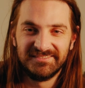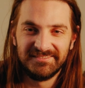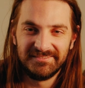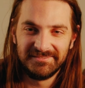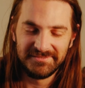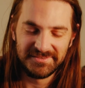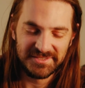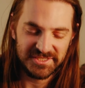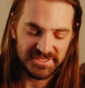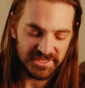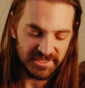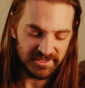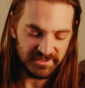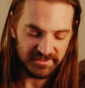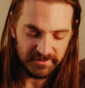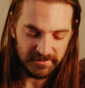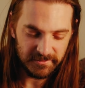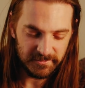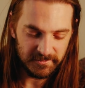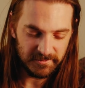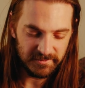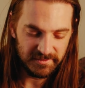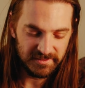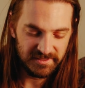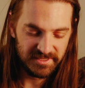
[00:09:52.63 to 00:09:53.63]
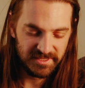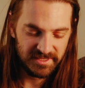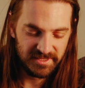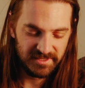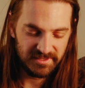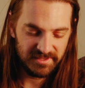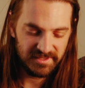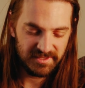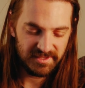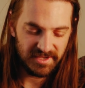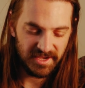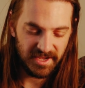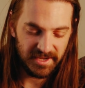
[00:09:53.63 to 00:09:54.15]
So
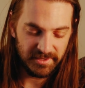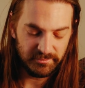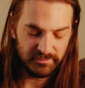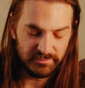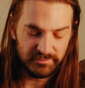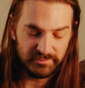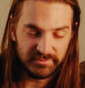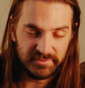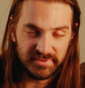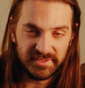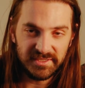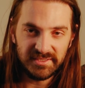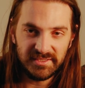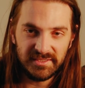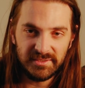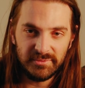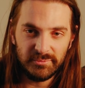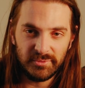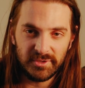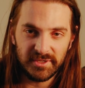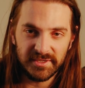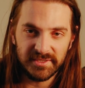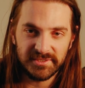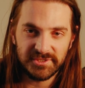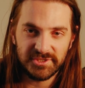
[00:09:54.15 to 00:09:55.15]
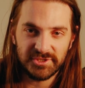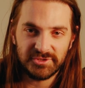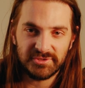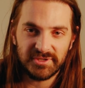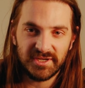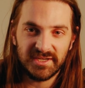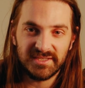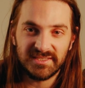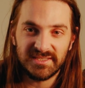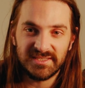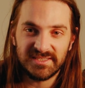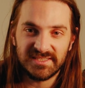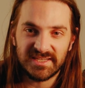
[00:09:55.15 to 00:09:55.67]
I really wanted to try
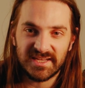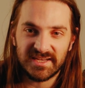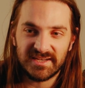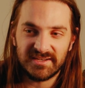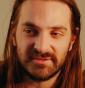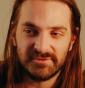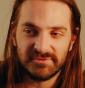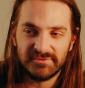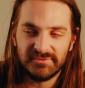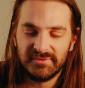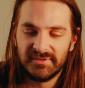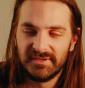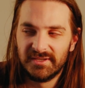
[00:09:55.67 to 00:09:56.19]
these out,